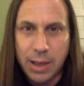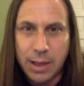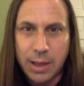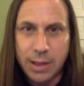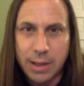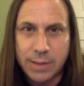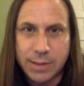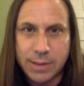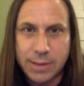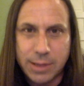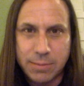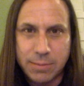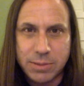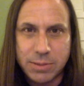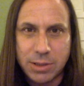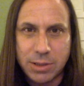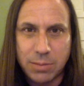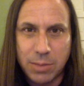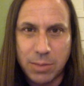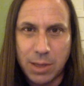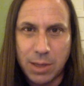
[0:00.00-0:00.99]
It seems
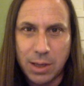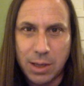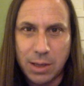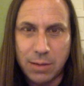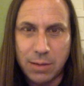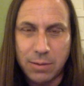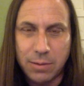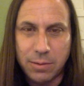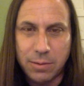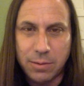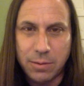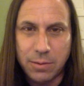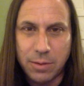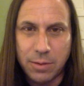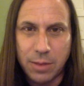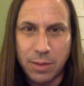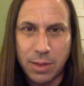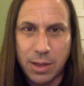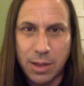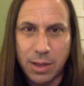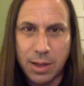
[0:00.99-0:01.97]
to me
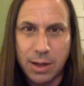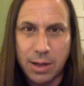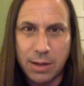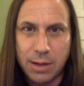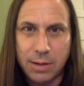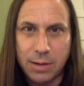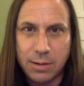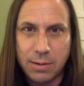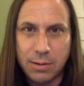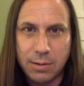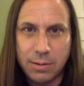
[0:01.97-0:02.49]
that